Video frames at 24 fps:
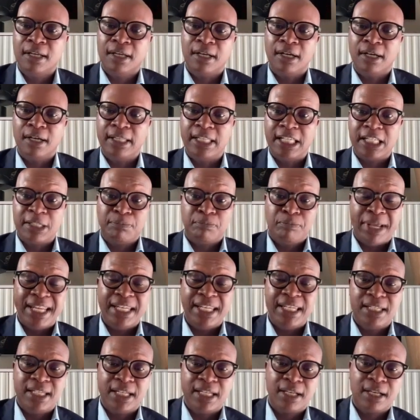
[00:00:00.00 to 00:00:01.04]
they're
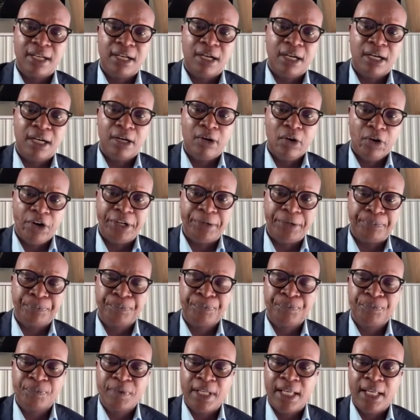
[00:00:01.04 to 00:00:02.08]
spending on.
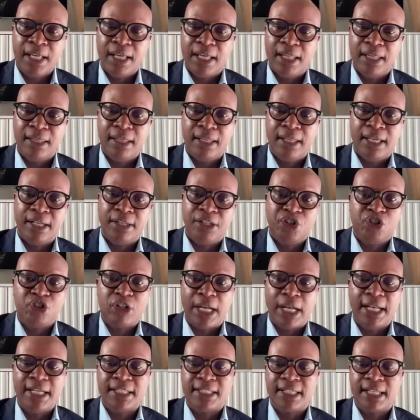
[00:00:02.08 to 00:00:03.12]
And then the
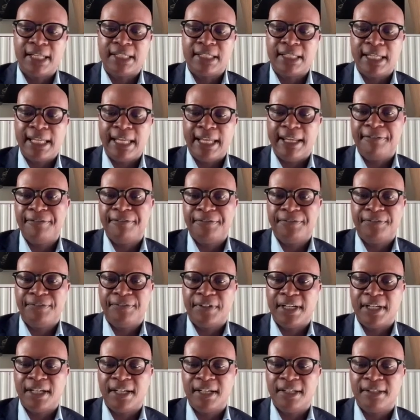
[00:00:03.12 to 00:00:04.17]
challenge that if
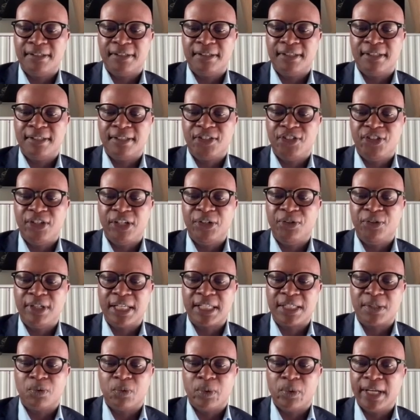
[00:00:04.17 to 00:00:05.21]
GNU
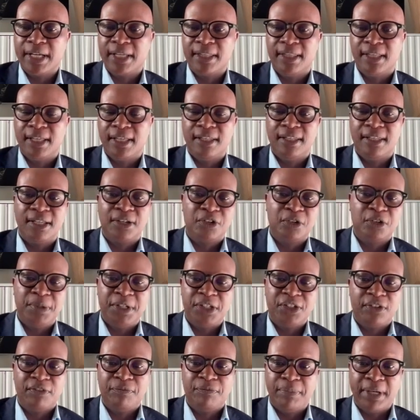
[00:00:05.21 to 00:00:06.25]
doesn't work, then there could be
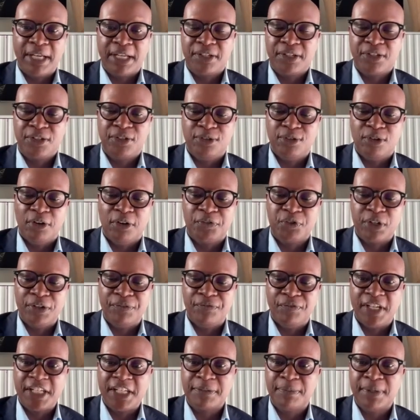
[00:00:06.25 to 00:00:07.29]
shift back to offshore
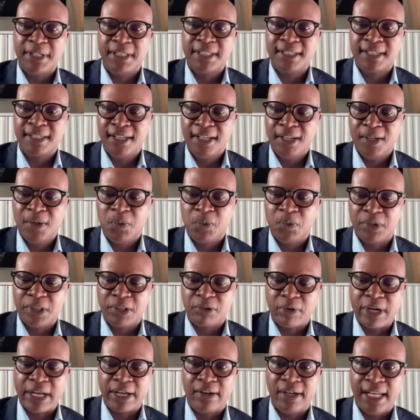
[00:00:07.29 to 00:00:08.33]
investments
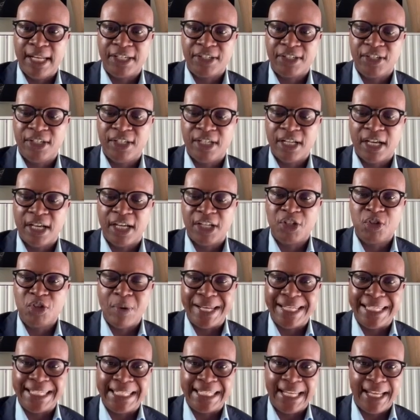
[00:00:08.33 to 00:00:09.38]
with Regulation
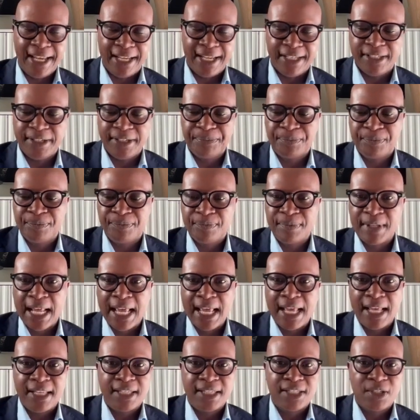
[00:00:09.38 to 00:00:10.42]
28.
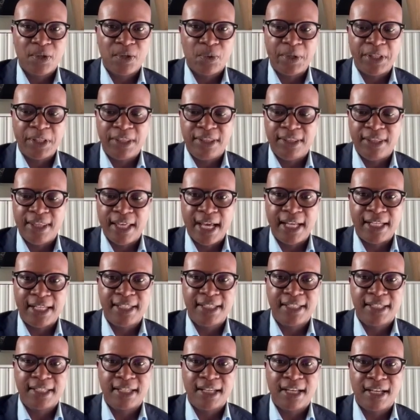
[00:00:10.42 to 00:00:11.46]
So with
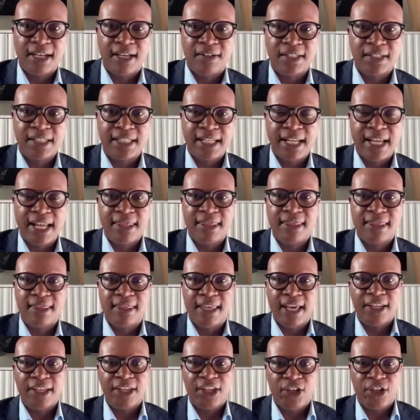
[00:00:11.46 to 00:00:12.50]
that, I'll say
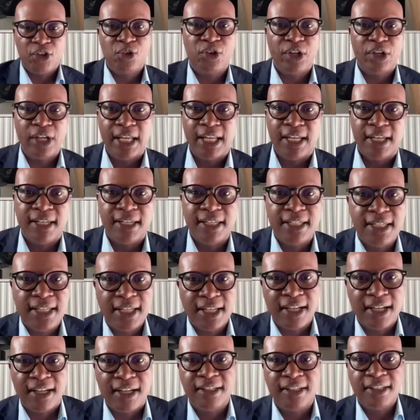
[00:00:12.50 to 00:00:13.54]
thank you, and
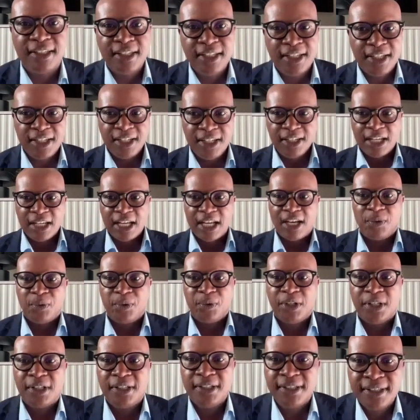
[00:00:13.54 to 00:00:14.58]
I
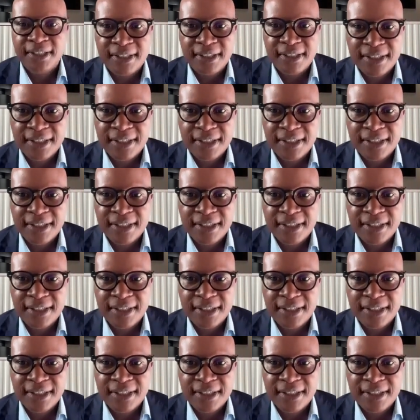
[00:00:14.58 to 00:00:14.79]
will